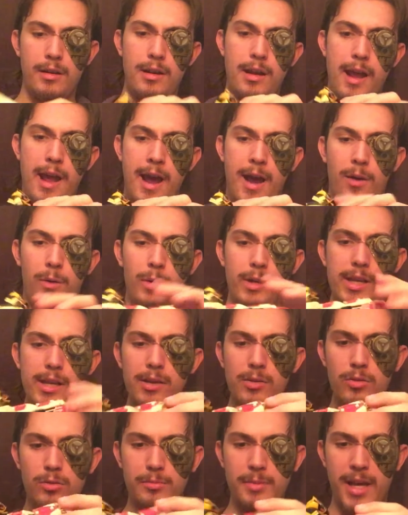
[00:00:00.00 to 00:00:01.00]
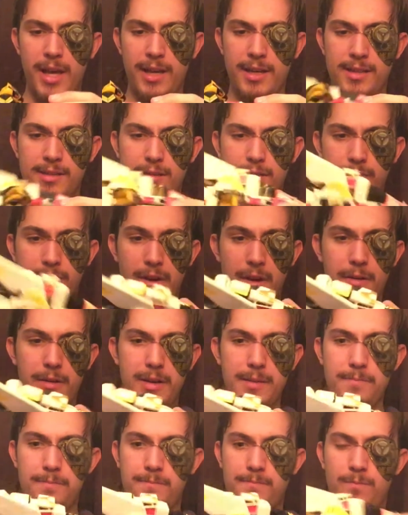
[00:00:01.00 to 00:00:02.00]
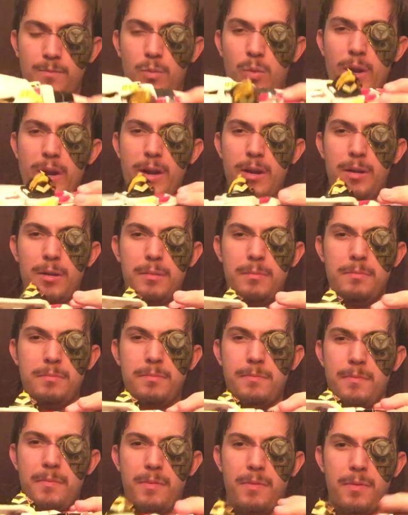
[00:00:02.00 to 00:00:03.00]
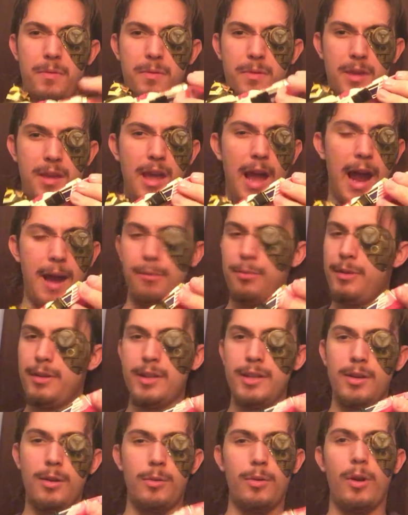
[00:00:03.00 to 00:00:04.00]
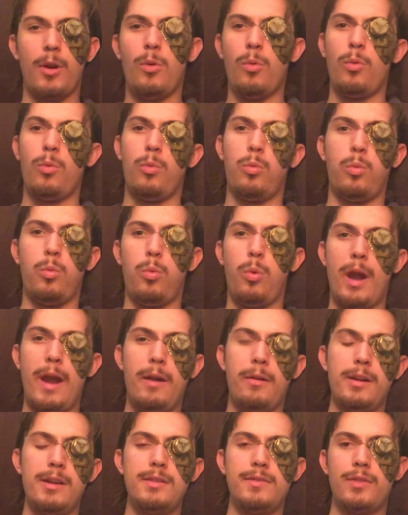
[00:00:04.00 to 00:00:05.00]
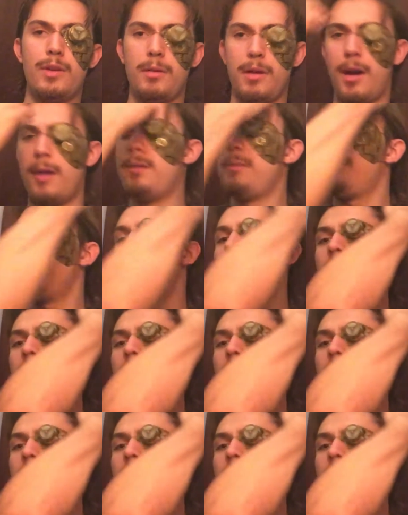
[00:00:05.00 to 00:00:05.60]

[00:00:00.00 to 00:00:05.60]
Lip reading: Now, Eagle Man is a very weird thing. I really don't know where he's from.